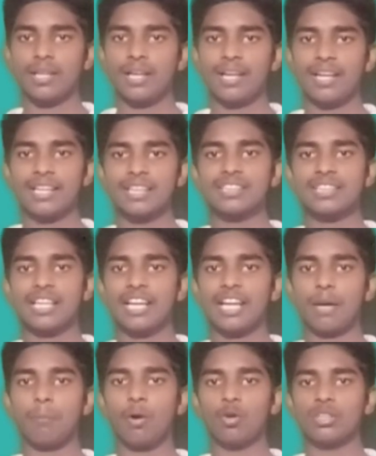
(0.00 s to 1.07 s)
Let us learn
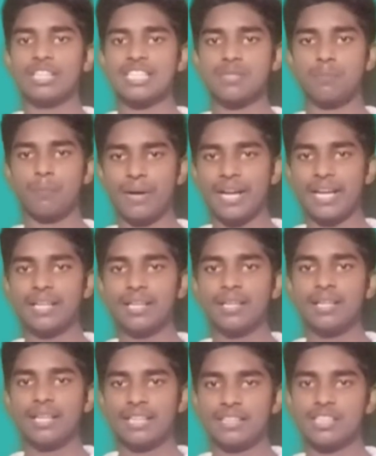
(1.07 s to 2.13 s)
about this
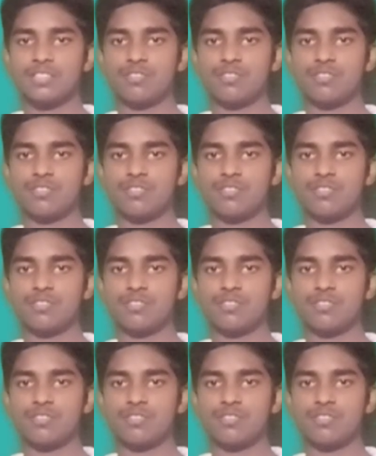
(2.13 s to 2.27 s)
brain in this